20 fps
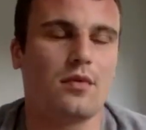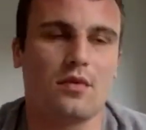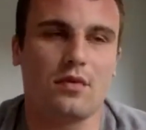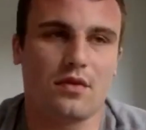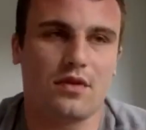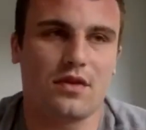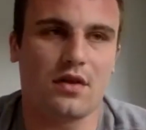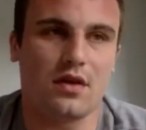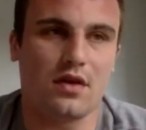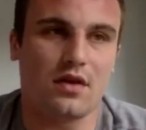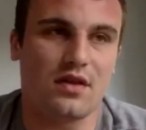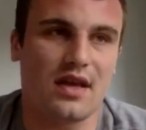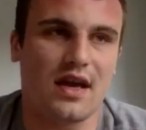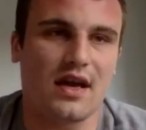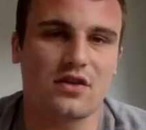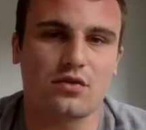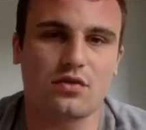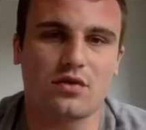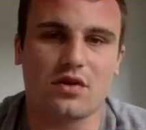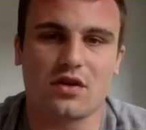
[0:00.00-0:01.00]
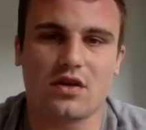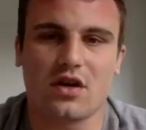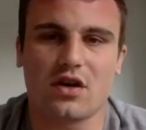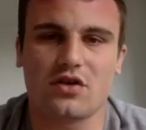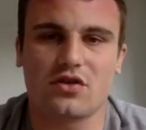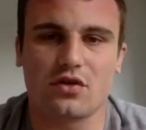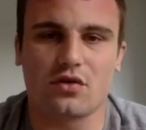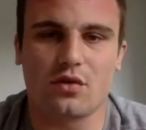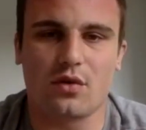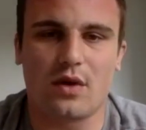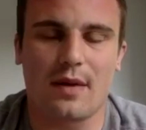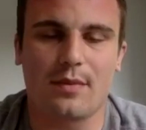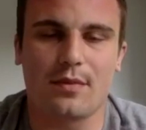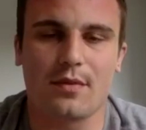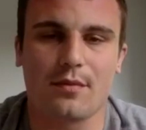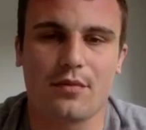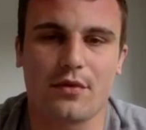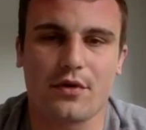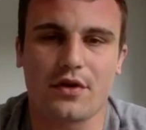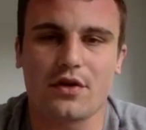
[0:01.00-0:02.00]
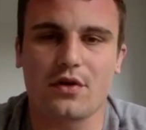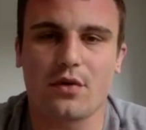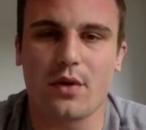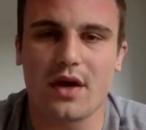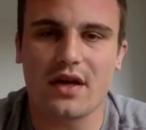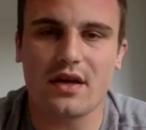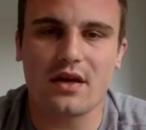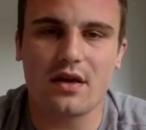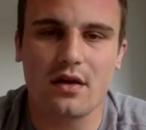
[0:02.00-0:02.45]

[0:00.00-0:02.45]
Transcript: the actual concussion all happened pretty quick.